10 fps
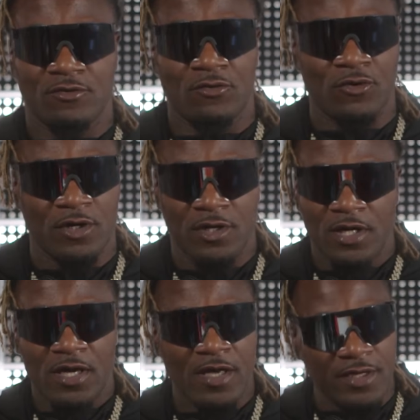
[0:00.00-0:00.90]
or
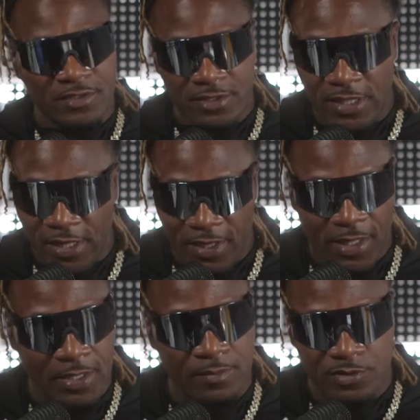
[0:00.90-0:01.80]
hey, today
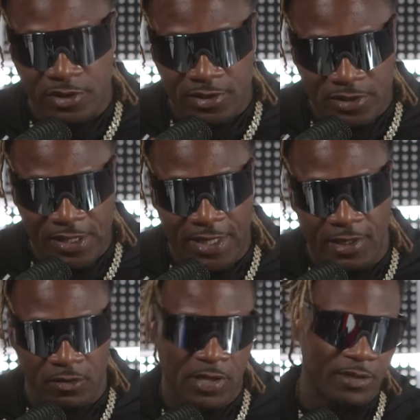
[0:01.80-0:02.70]
I am just
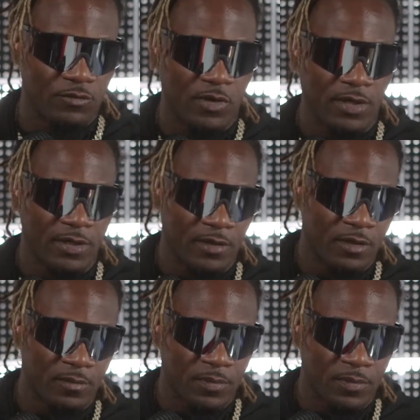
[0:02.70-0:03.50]
down. How do I get up?